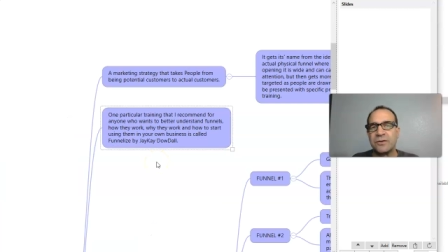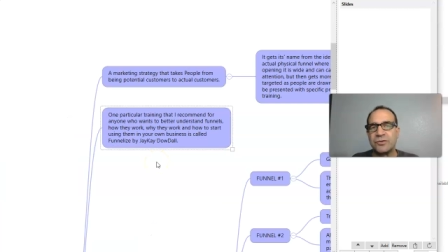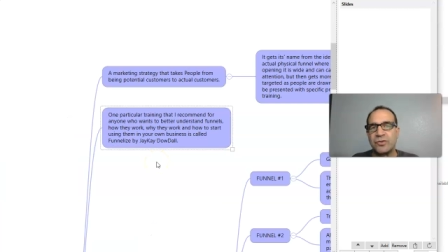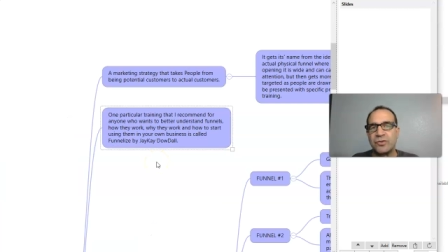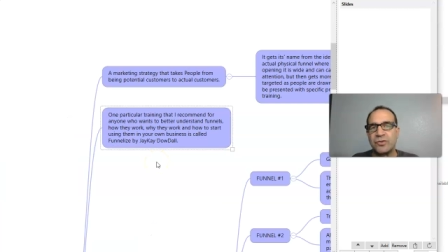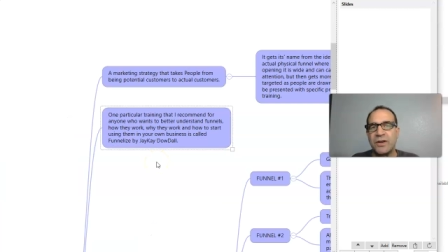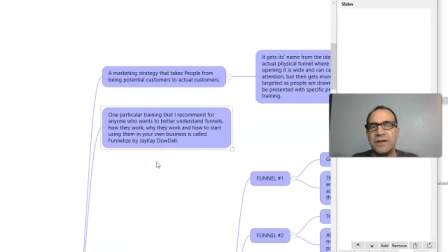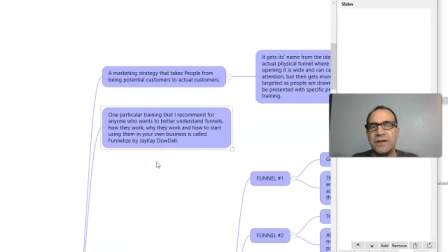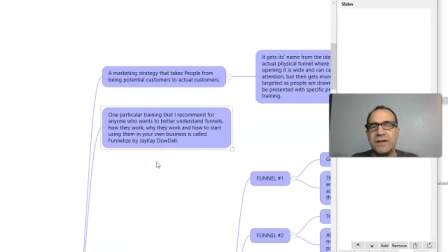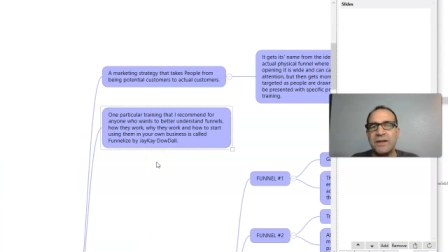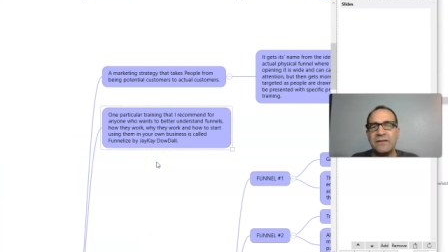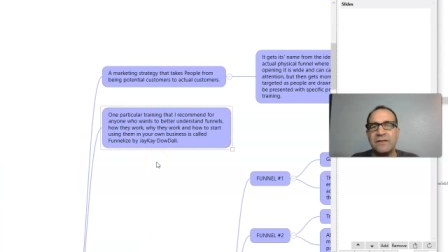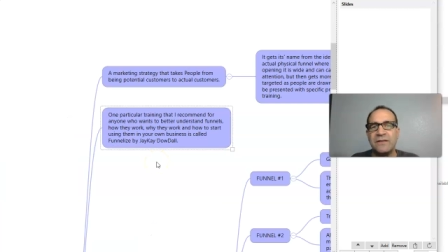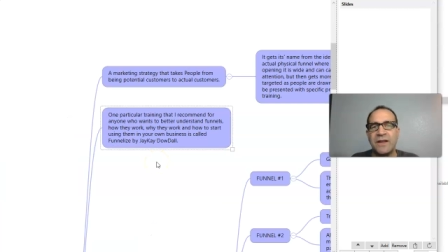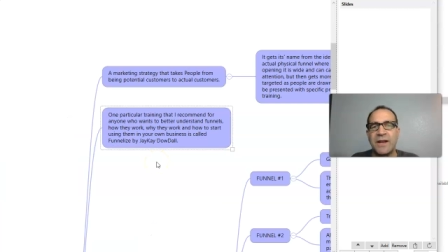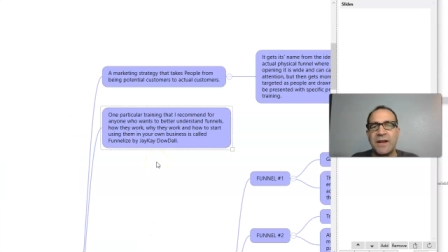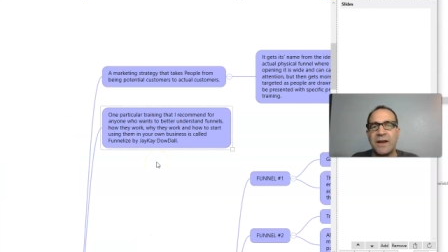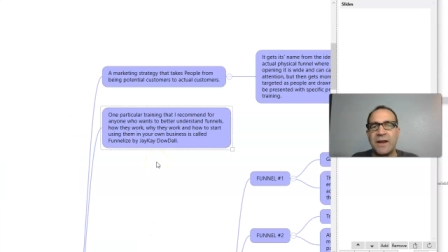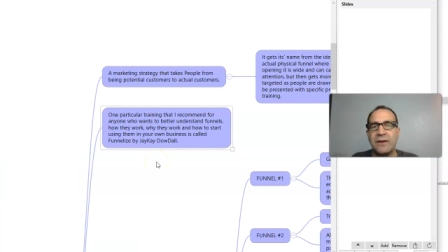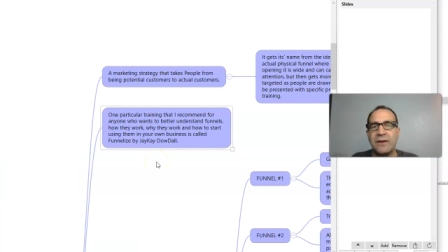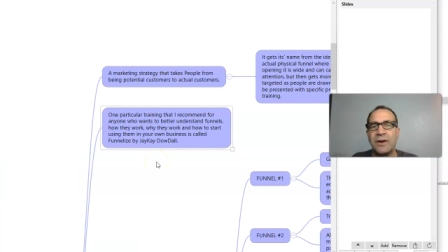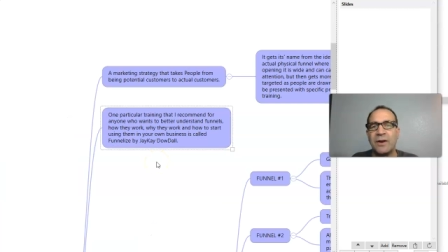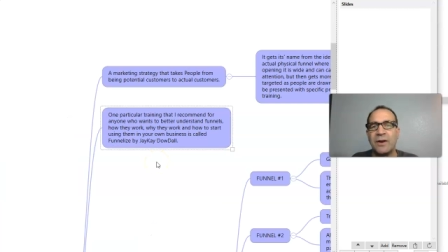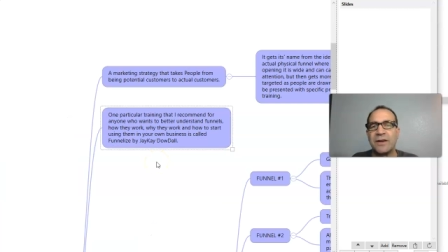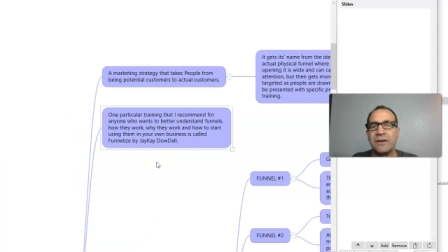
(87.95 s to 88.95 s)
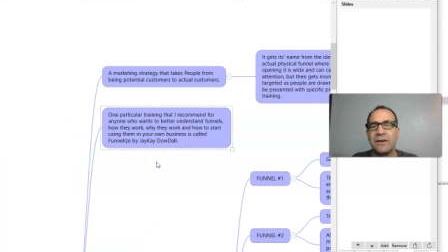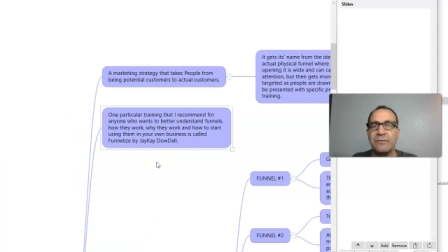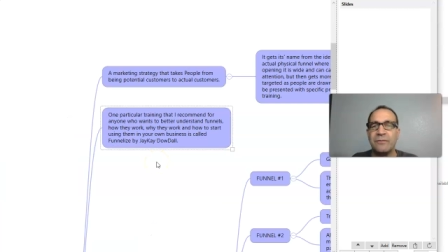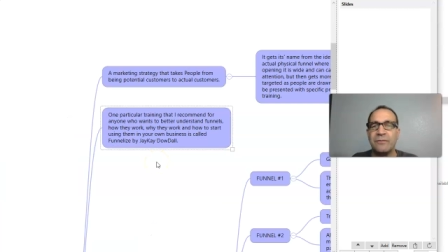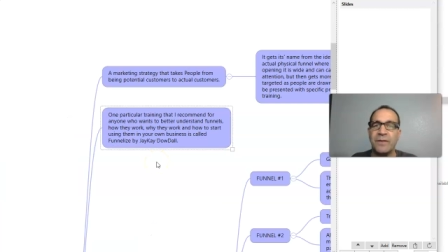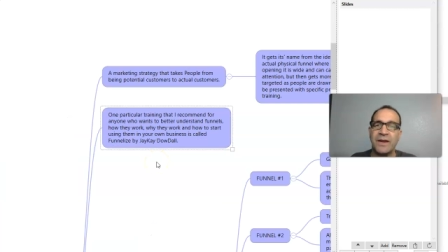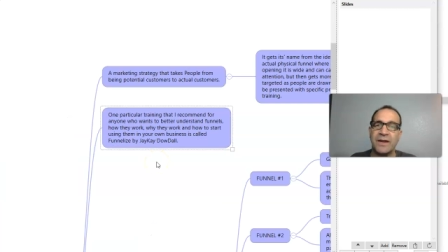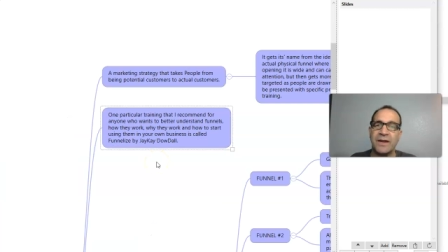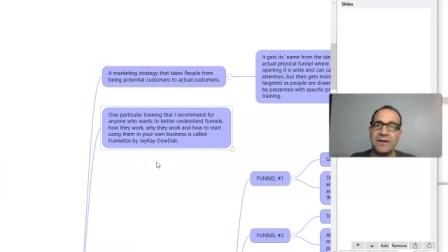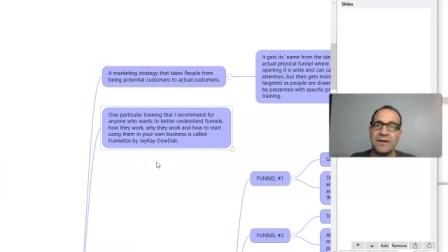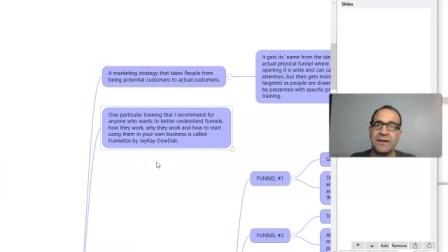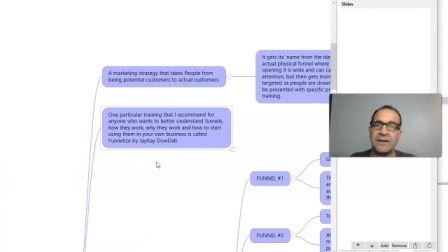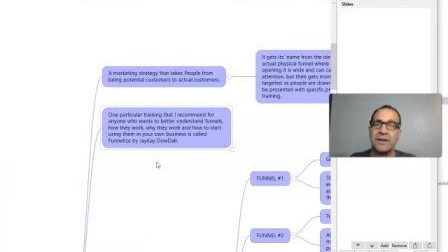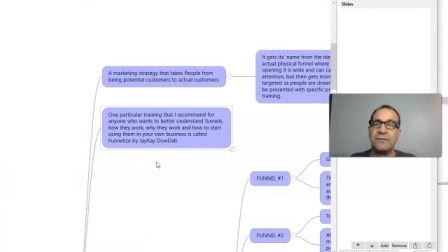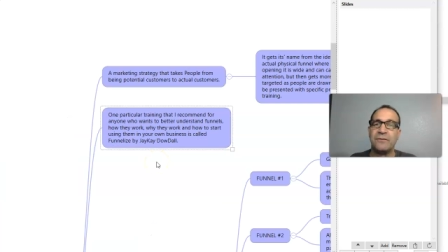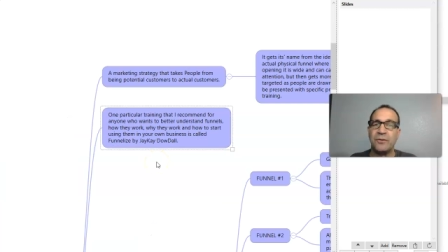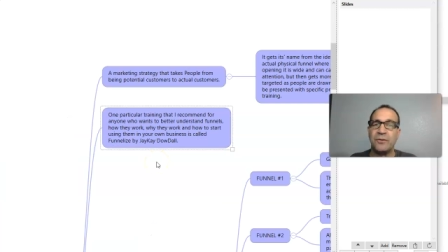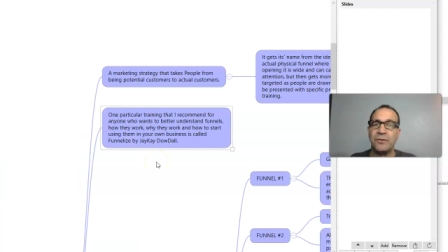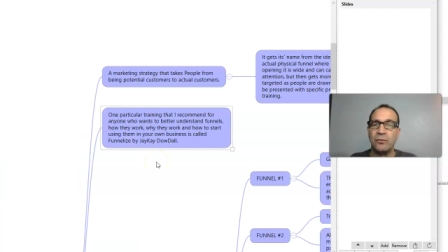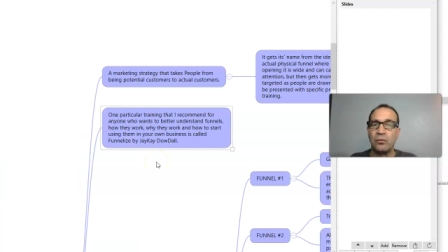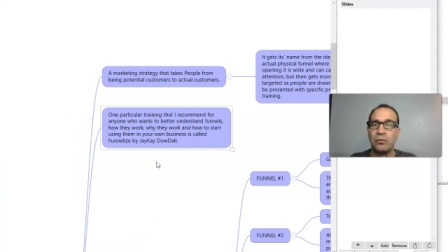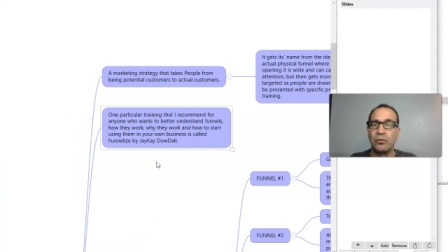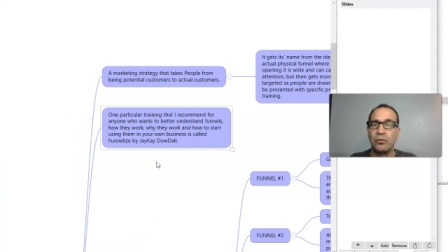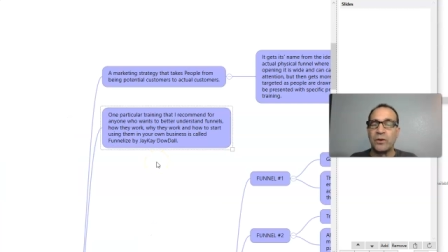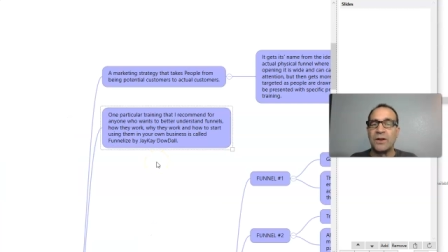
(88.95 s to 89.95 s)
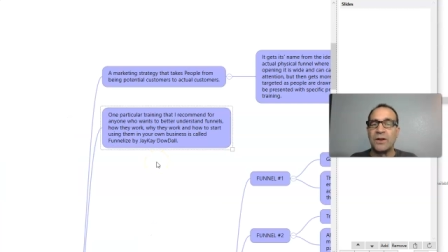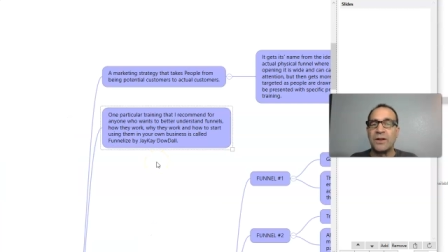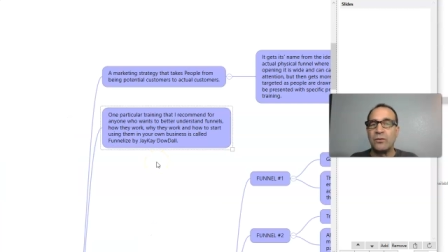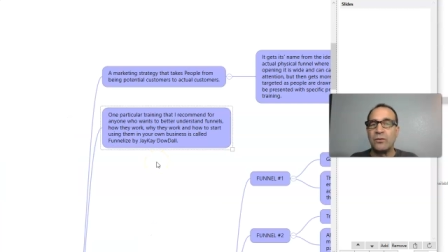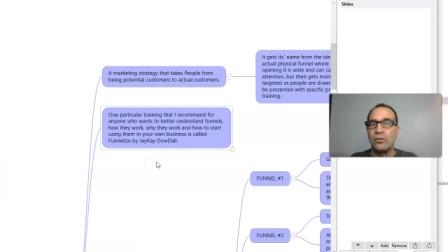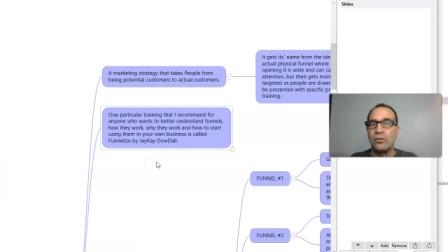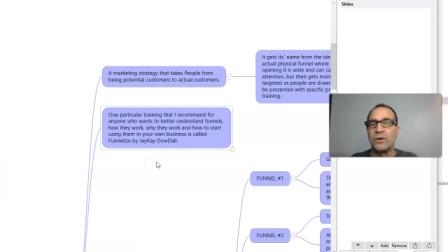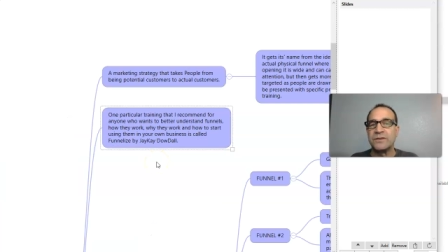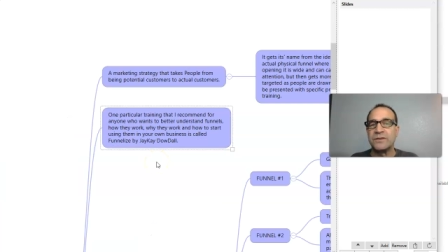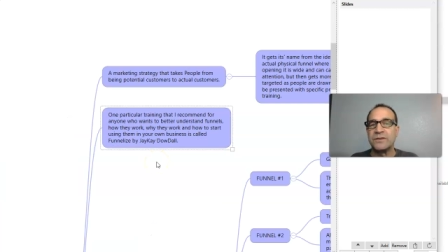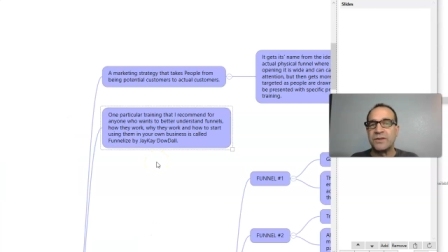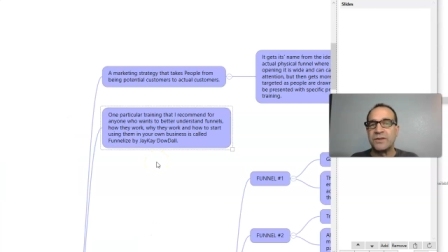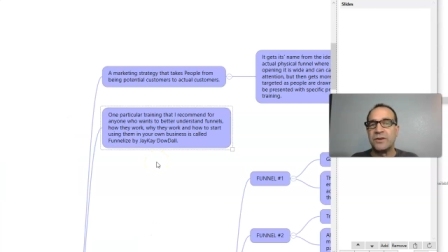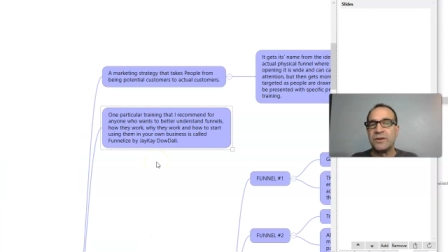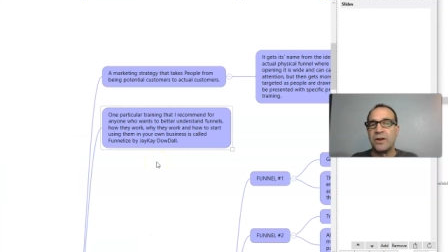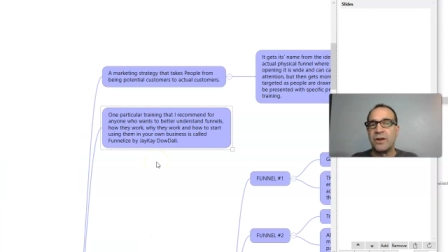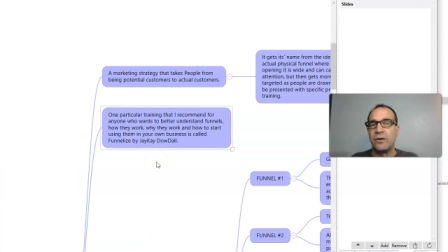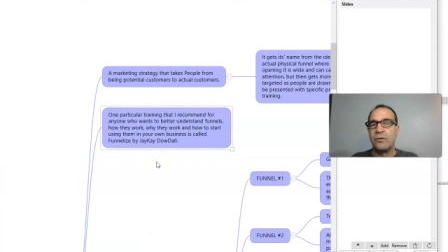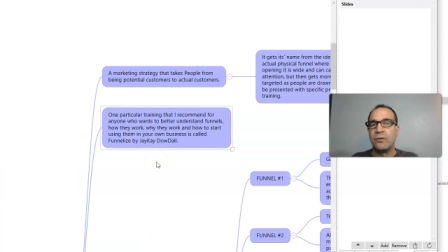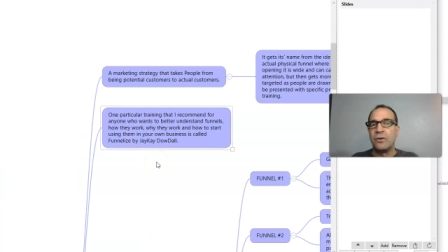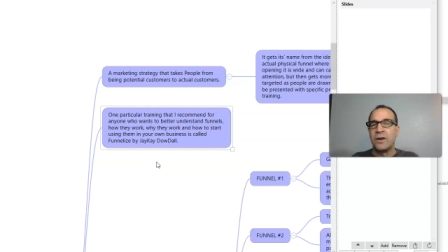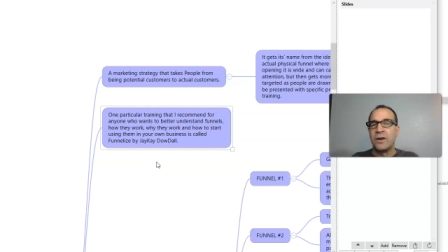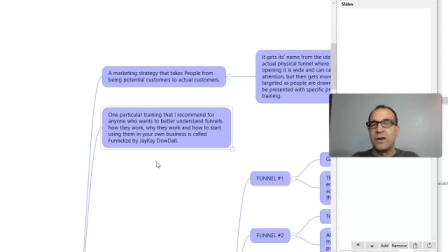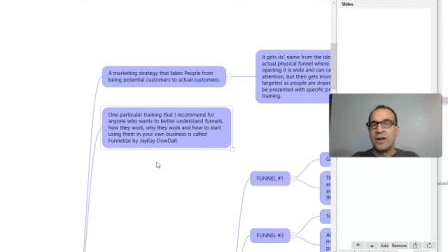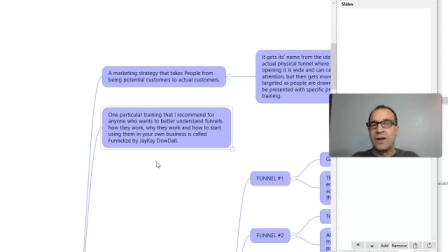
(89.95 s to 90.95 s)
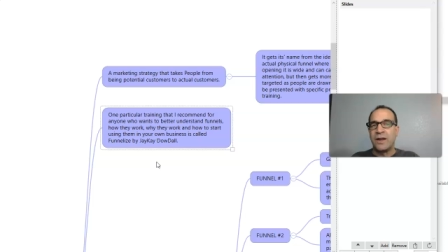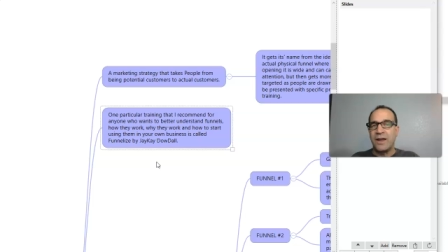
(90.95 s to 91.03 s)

training that I recommend if you really want to know